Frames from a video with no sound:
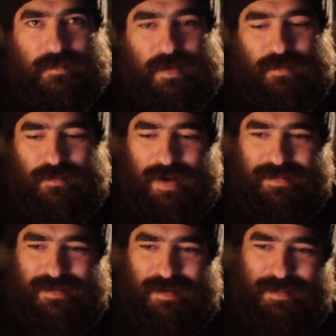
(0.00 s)

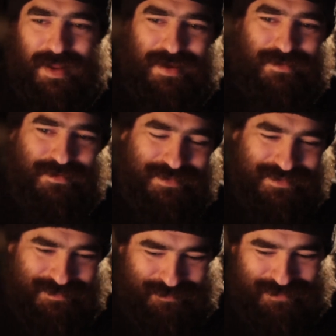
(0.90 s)
Right, I'm live.
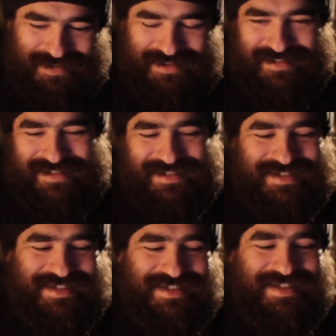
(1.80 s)
Brilliant.
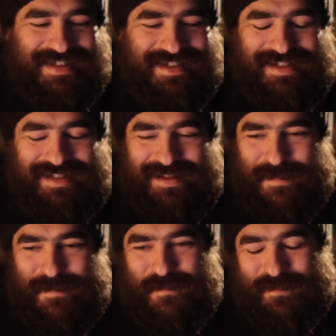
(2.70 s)

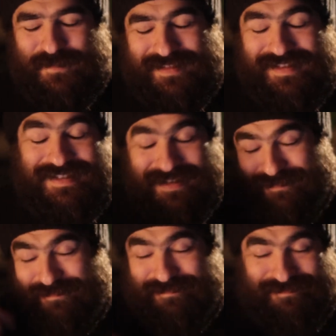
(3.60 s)
Um, did
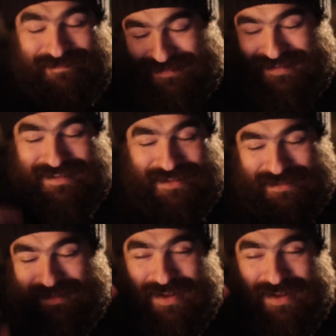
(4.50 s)
another live